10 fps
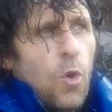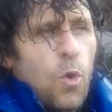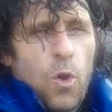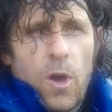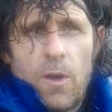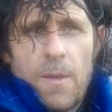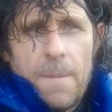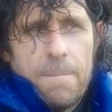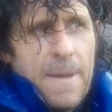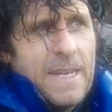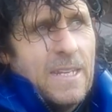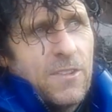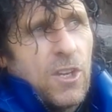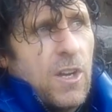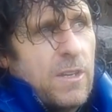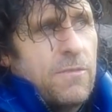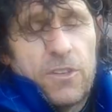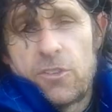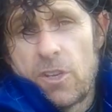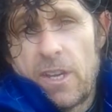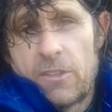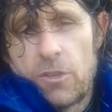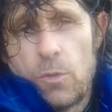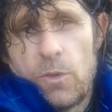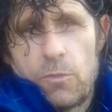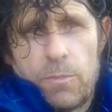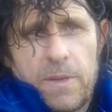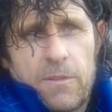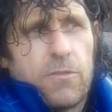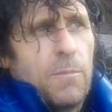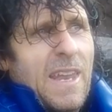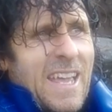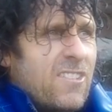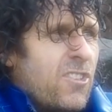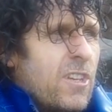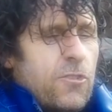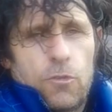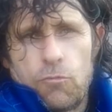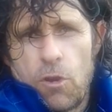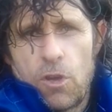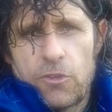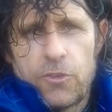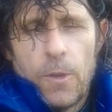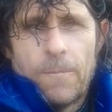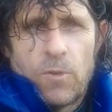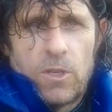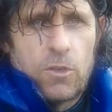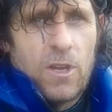or mainly the kind of fishing I do, which would be from ledges and rocks, when you've